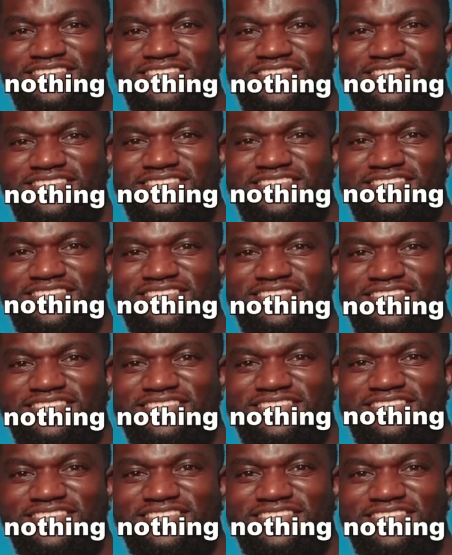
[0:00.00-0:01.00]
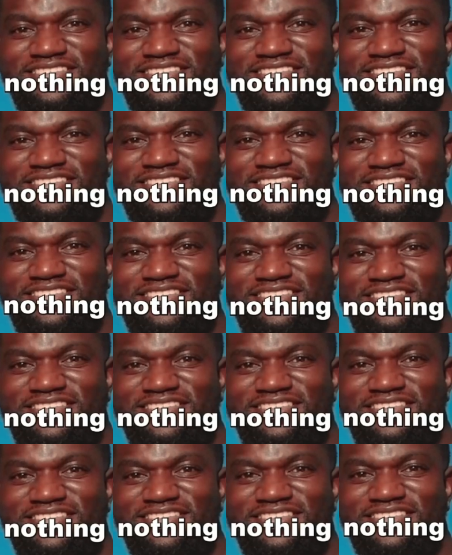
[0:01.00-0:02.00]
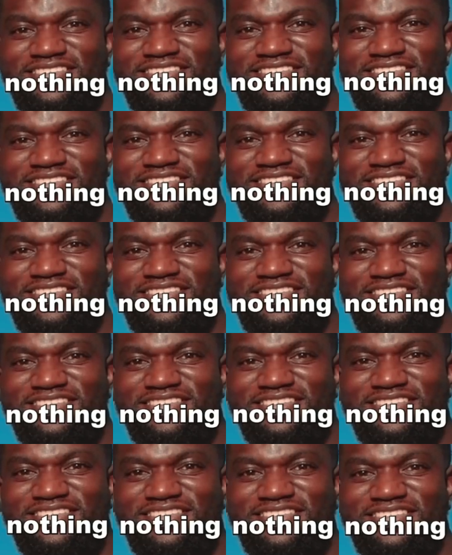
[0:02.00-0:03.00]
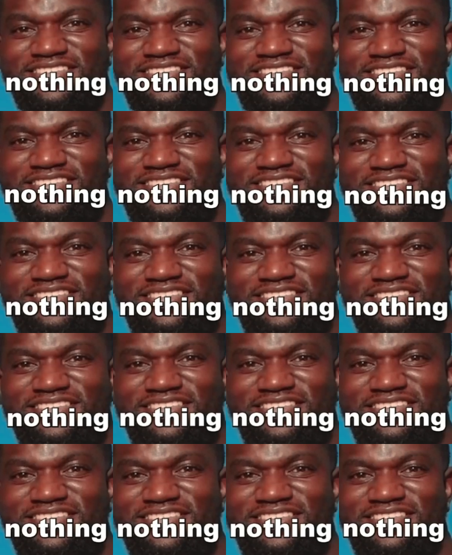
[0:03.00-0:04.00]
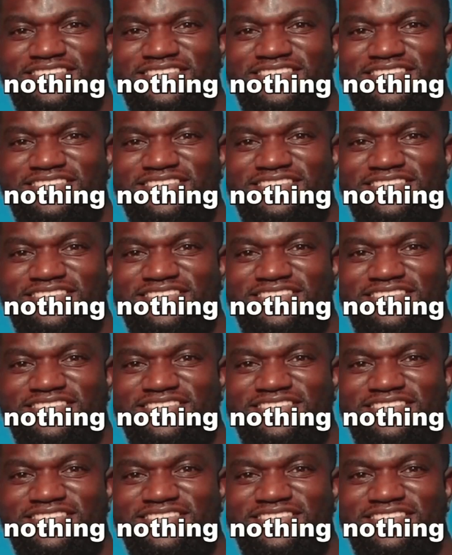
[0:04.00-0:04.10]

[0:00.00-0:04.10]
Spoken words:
This person isn't speaking.